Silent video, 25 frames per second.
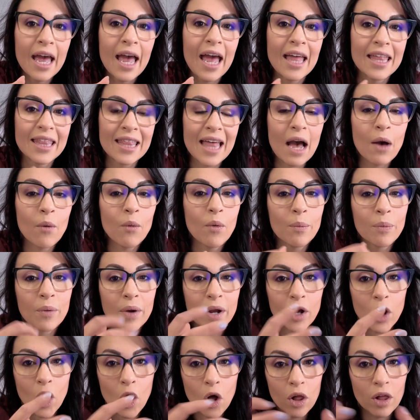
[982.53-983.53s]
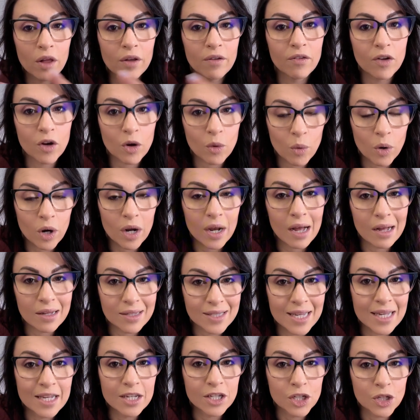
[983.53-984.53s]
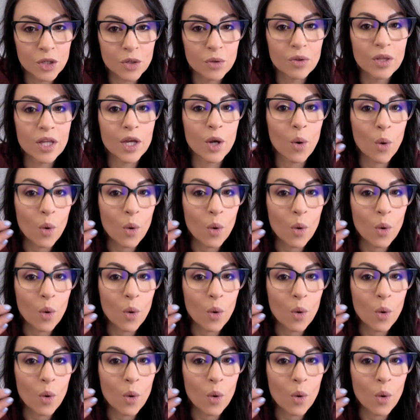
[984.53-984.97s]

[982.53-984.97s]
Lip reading: and that will bring all of your workouts into the